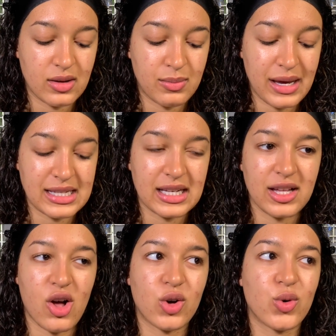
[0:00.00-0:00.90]
basically
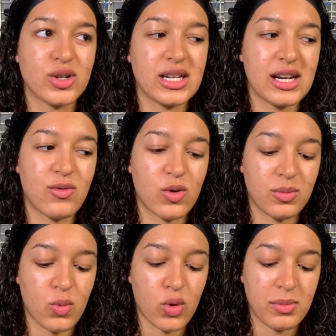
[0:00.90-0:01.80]
all quarantine, I've
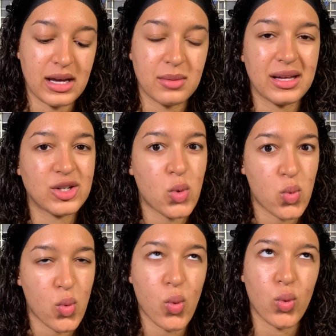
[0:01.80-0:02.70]
worn makeup like
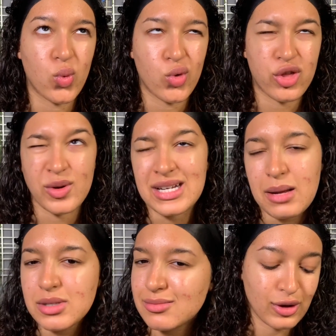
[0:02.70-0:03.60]
3
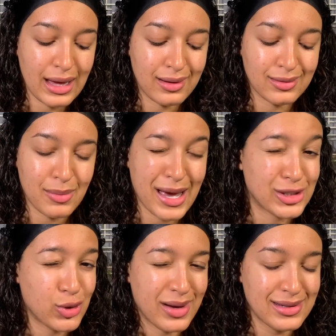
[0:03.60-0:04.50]
times for like the past
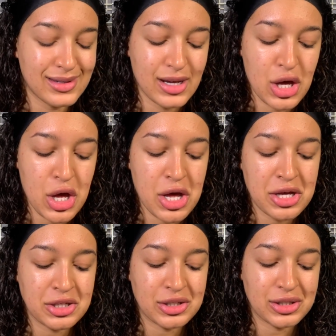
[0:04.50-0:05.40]
2 months.
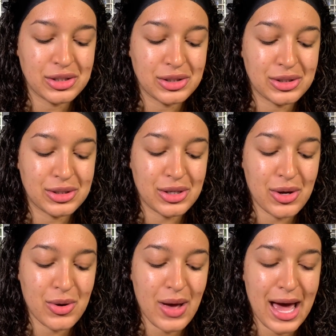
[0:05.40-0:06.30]

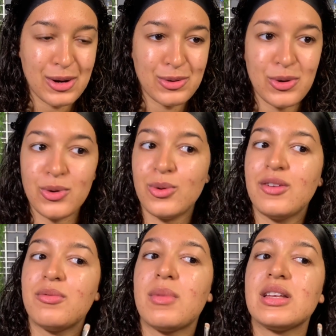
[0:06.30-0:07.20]
So I don't know
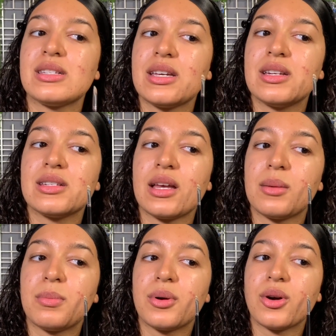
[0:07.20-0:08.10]
if my skin is like
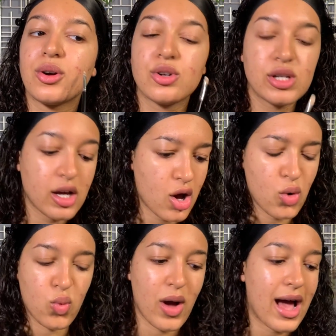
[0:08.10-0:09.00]
purging. Oh
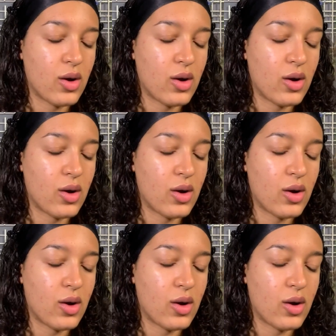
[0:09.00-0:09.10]
wow,